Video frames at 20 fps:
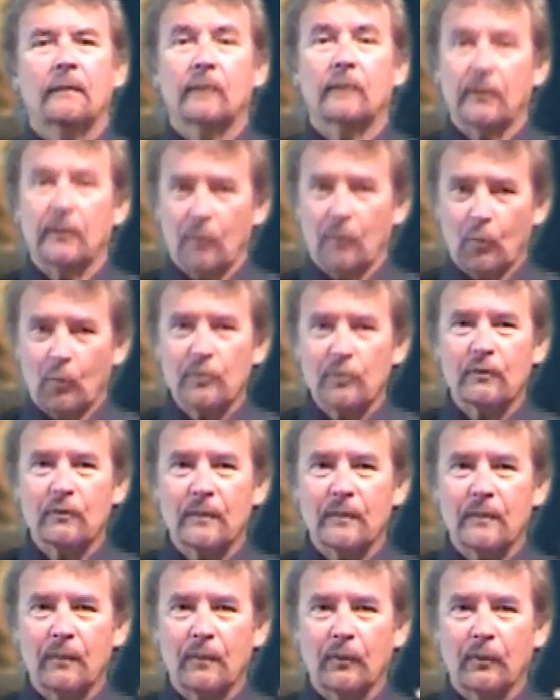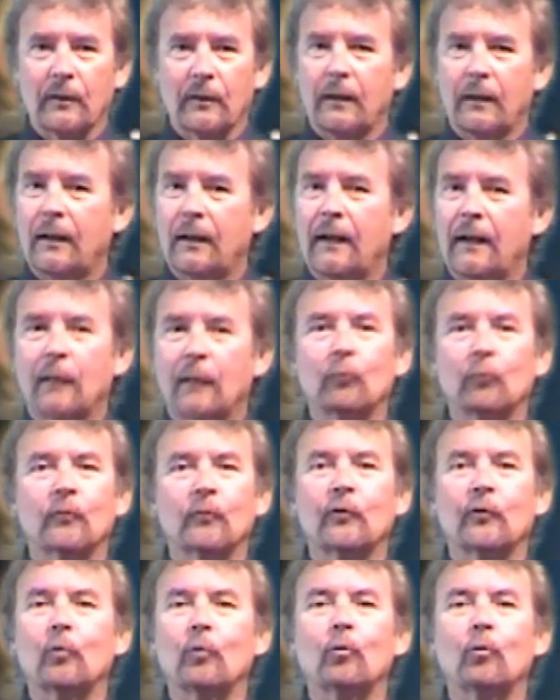But always remember, at
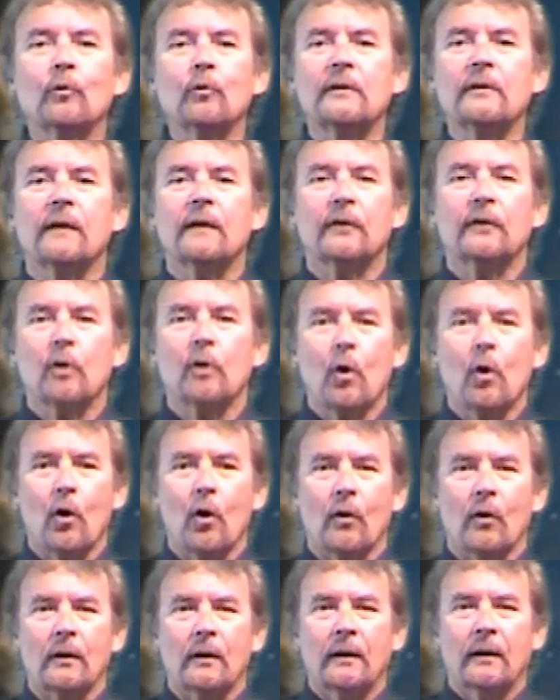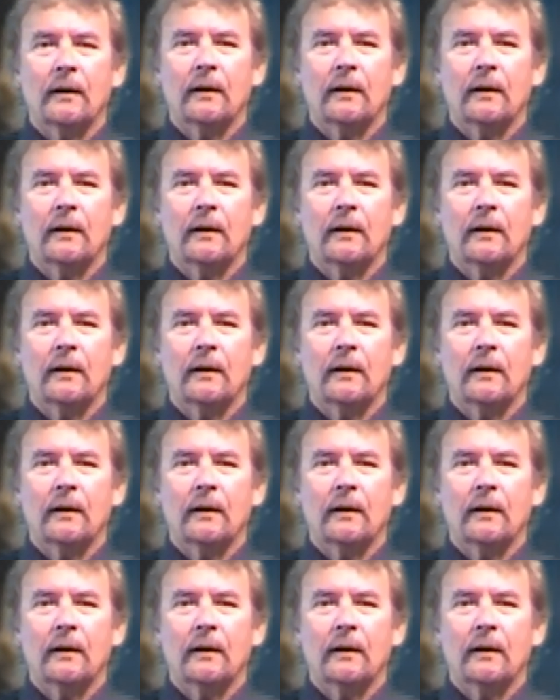the root of it all,